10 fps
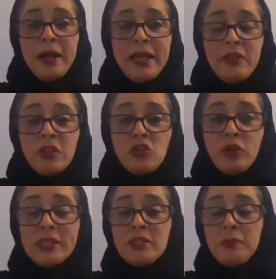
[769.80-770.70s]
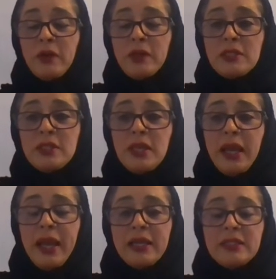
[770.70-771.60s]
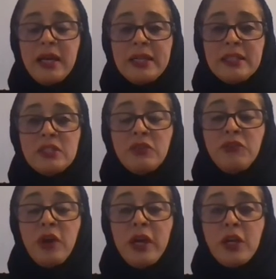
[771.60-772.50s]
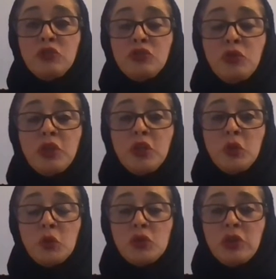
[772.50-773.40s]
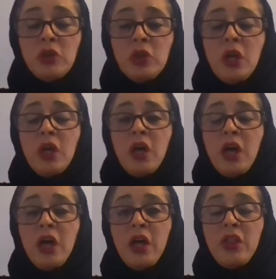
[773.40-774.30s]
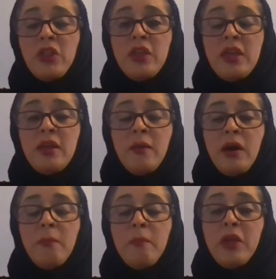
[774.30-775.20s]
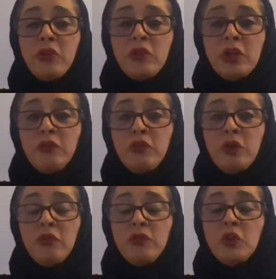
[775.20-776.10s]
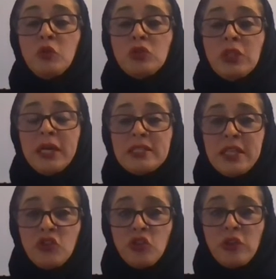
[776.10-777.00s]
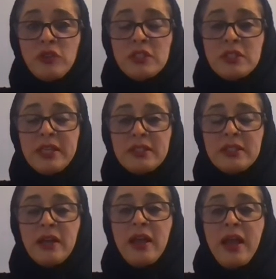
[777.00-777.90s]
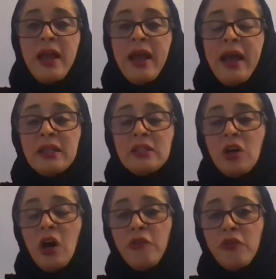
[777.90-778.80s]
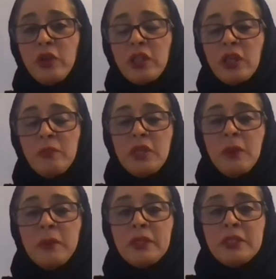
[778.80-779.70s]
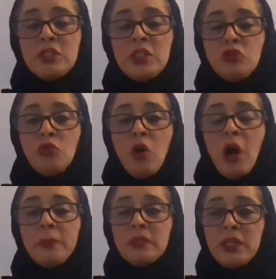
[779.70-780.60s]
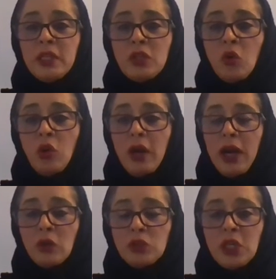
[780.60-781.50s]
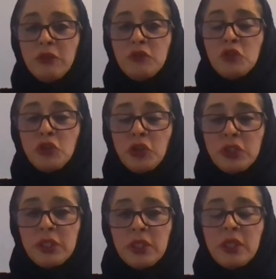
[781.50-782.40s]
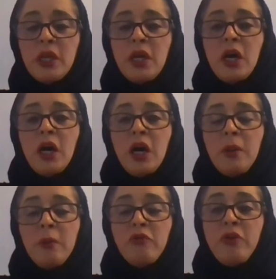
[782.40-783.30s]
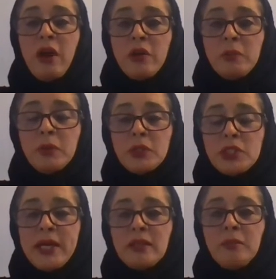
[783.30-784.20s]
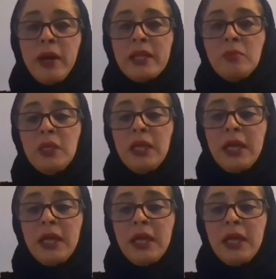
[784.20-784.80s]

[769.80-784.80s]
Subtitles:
Again, the transparency and identifying to the user the method of the utilization of this data and offering them the ability to opt in or out of certain variables that might